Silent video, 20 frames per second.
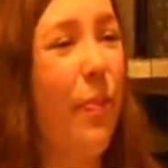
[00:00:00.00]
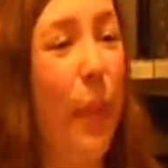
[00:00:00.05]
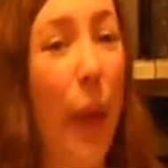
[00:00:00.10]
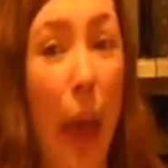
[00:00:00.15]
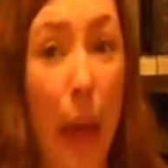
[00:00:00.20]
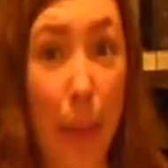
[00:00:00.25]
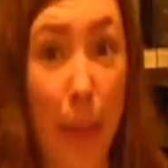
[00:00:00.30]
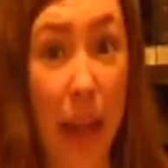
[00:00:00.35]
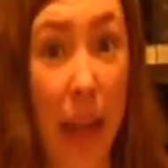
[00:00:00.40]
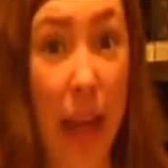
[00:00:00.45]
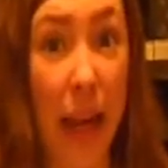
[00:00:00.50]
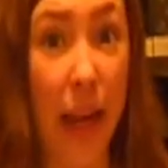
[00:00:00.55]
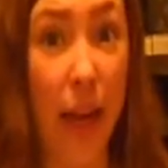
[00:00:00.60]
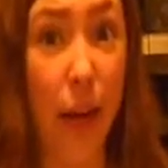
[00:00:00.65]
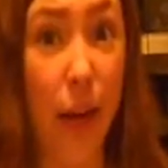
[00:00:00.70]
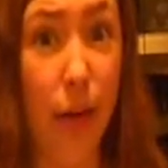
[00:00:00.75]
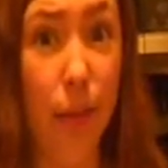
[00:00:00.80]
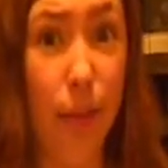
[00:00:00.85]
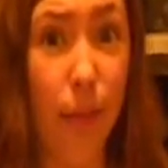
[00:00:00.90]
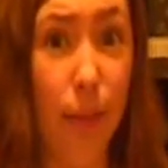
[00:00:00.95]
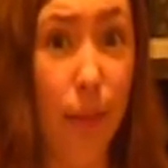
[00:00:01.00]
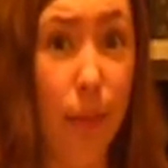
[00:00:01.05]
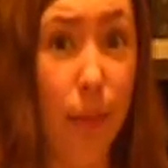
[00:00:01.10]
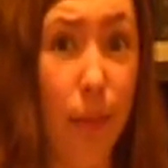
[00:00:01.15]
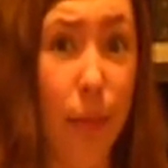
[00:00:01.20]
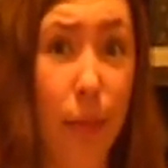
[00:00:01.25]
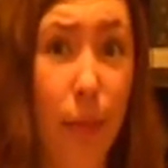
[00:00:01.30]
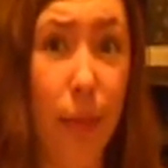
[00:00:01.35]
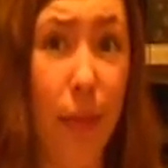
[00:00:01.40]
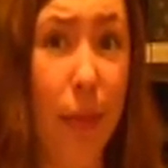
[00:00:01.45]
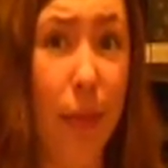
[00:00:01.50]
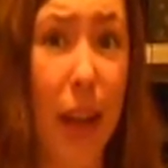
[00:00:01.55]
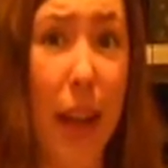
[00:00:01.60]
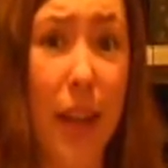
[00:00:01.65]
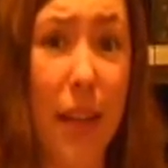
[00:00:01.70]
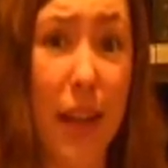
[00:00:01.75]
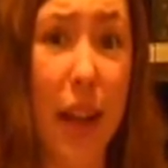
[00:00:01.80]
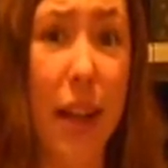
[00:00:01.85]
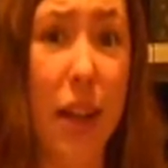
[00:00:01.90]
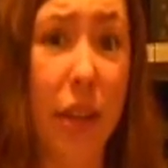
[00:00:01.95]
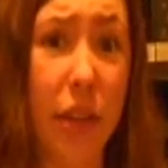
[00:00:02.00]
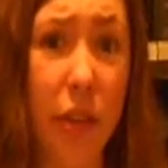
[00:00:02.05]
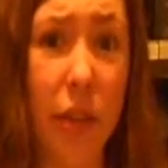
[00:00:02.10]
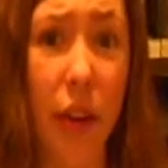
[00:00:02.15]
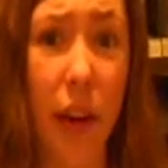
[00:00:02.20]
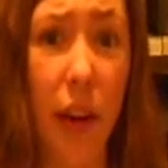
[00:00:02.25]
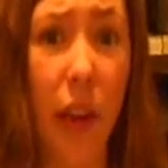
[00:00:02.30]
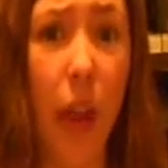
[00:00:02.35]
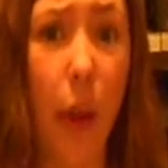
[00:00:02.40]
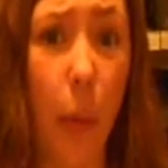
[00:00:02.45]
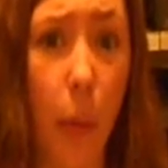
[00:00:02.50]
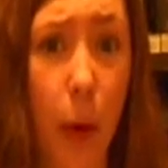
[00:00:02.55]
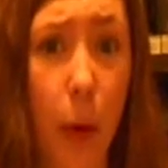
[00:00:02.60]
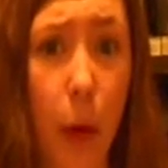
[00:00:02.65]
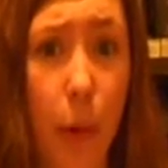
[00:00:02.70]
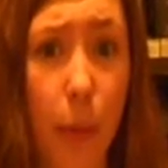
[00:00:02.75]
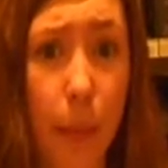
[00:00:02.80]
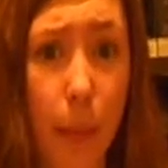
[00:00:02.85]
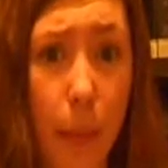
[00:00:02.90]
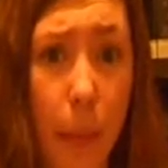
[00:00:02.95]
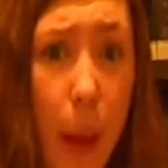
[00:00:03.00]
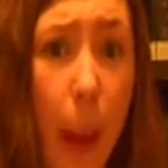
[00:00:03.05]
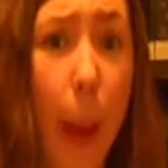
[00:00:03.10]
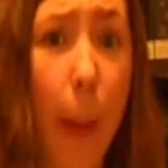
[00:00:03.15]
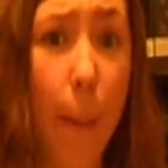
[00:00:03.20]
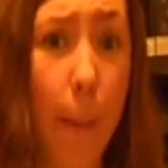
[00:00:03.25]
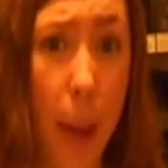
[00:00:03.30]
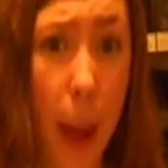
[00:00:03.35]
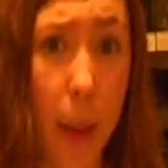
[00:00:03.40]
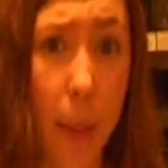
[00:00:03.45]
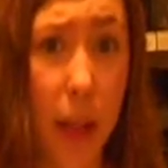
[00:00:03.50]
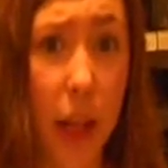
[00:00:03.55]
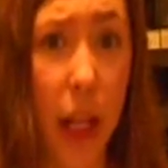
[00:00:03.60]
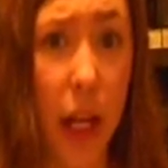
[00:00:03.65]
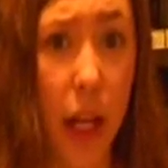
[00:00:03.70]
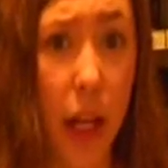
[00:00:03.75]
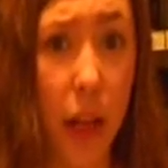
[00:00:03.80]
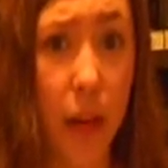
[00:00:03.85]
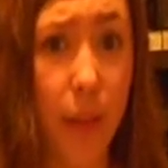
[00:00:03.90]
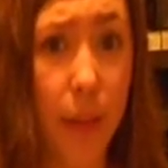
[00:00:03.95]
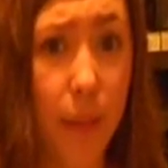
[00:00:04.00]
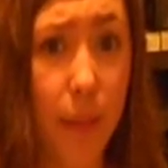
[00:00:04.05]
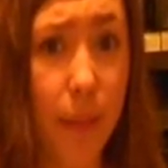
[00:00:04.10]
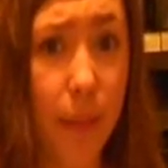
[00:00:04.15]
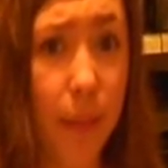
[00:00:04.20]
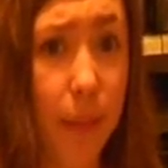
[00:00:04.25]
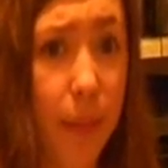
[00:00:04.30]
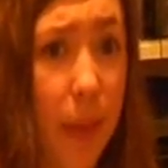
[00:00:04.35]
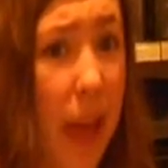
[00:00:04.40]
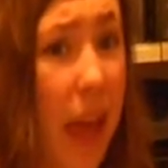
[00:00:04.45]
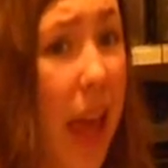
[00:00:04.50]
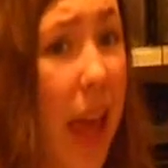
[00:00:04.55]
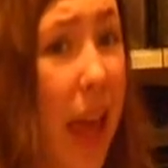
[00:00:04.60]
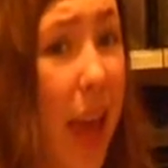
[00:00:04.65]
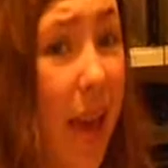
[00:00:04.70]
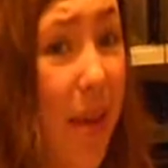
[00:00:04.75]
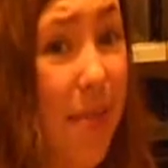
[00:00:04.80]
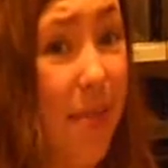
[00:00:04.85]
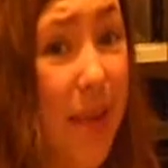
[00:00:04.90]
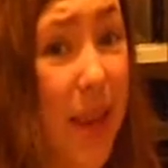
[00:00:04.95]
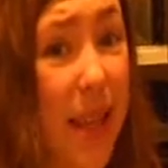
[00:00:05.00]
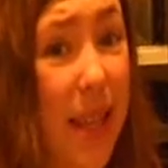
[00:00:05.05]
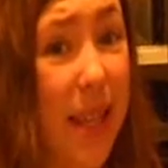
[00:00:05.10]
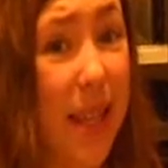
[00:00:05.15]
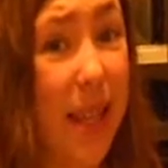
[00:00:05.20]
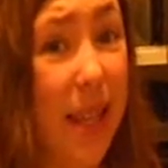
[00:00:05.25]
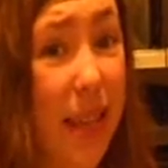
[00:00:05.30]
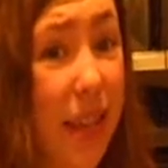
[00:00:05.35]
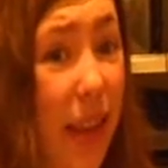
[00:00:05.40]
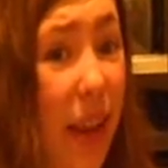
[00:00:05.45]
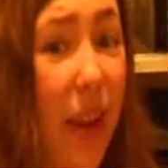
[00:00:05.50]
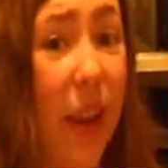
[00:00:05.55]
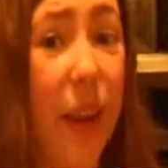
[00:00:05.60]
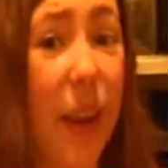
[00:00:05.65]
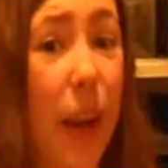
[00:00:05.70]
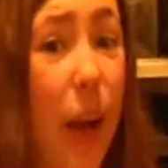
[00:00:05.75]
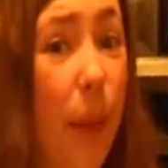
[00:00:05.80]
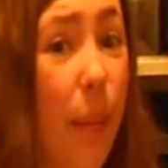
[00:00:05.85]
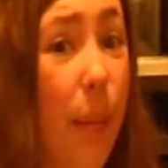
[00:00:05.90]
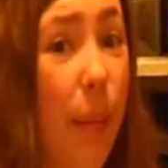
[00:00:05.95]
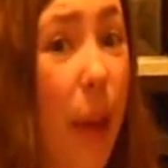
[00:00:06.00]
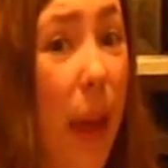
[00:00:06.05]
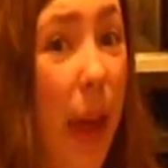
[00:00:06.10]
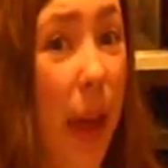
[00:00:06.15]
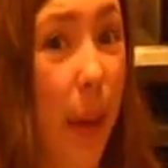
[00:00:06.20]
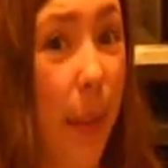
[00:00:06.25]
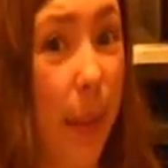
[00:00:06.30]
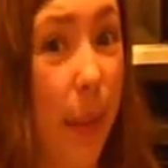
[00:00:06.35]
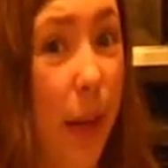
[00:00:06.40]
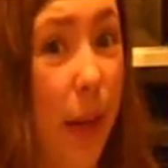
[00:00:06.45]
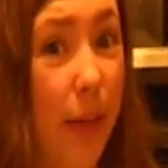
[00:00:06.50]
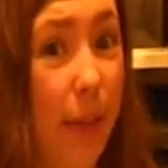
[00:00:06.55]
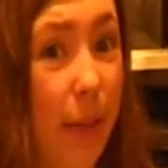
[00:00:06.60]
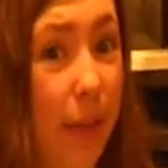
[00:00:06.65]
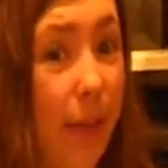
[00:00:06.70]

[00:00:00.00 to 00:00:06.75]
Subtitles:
pamelated. Yes, I just created that word, pamelated. It means they already come pammed.